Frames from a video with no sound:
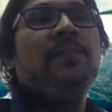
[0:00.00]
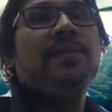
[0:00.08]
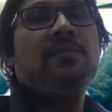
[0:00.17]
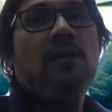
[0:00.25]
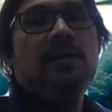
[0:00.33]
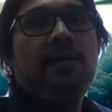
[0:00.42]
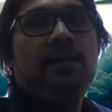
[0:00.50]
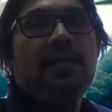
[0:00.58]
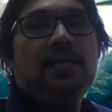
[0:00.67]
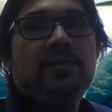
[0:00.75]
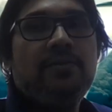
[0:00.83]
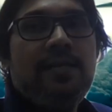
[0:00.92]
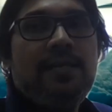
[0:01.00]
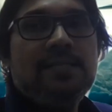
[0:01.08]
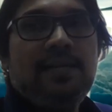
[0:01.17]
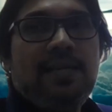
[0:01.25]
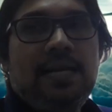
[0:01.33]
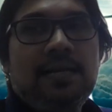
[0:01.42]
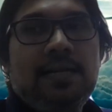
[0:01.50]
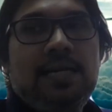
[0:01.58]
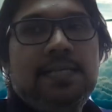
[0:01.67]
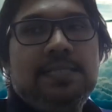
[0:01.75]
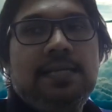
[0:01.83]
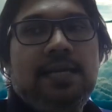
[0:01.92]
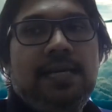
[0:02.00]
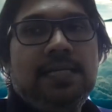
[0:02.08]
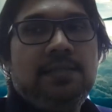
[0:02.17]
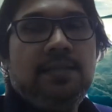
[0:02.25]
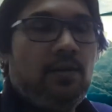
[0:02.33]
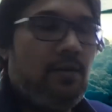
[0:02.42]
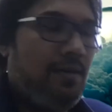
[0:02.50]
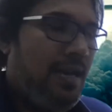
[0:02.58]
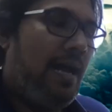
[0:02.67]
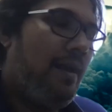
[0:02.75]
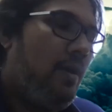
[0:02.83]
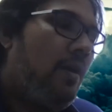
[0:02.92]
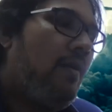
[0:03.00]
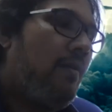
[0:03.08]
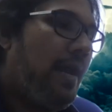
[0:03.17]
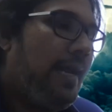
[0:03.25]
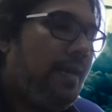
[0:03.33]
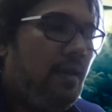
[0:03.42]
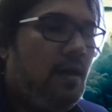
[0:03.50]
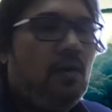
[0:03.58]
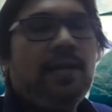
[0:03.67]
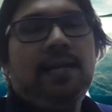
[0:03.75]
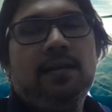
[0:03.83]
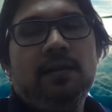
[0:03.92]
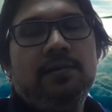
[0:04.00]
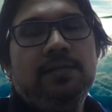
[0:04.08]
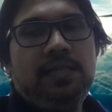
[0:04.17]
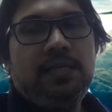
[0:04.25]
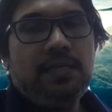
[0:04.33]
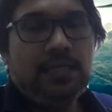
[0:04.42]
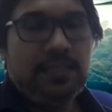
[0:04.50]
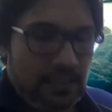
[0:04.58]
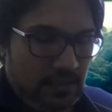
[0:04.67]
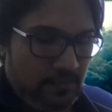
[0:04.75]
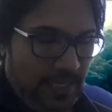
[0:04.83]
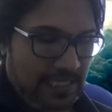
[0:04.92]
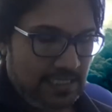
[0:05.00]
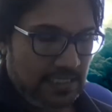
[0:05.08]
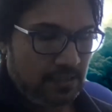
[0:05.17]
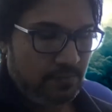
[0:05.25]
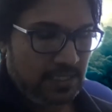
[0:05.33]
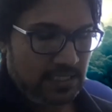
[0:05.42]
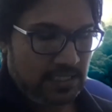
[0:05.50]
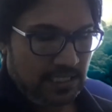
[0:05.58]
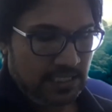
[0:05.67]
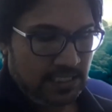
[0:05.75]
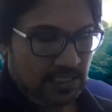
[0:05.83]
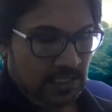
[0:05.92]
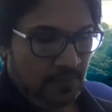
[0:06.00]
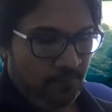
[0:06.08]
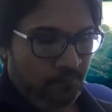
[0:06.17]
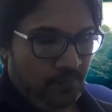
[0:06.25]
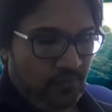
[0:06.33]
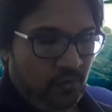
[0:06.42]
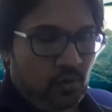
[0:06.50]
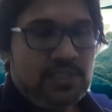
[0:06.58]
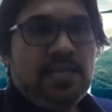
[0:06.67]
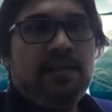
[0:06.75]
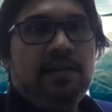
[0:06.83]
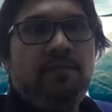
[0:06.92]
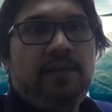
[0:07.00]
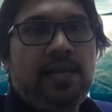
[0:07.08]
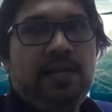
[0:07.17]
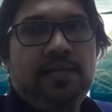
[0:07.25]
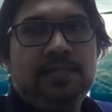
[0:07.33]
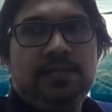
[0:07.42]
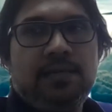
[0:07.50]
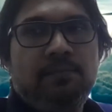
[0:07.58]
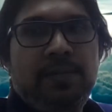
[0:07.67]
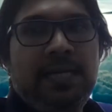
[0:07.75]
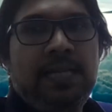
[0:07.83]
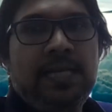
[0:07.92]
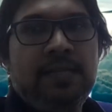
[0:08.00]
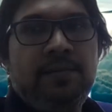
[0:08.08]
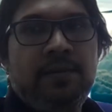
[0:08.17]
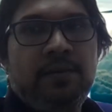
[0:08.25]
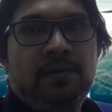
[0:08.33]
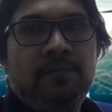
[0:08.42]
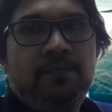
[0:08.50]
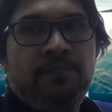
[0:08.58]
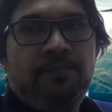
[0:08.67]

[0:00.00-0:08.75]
it's all contextual in sri lanka it is the case not not not right now right now i think i think the mindset is being changed but if you go to silicon valley it's completely other way around